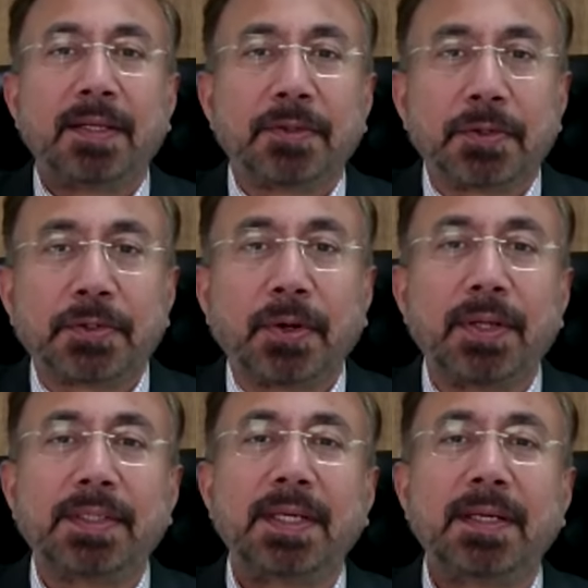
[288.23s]

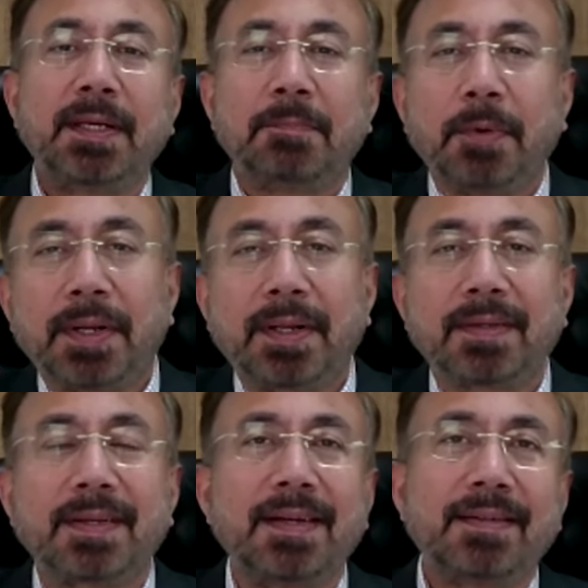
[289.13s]
sociology, political
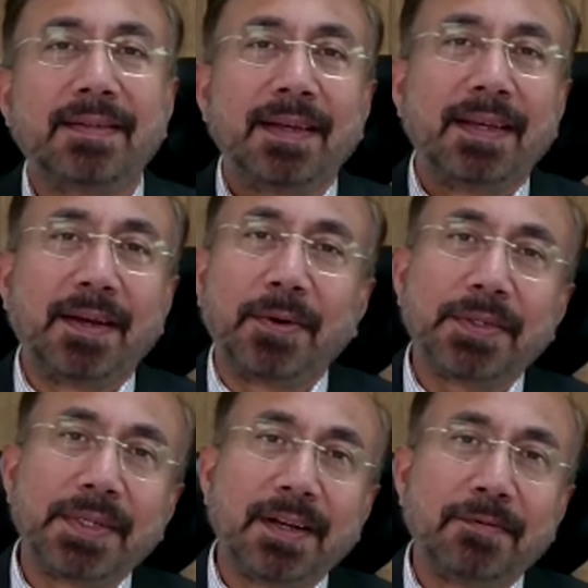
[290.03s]
science,
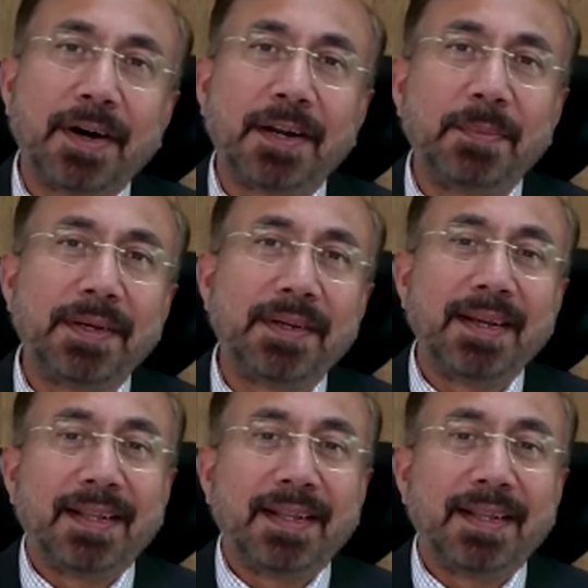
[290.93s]
ecology and environment,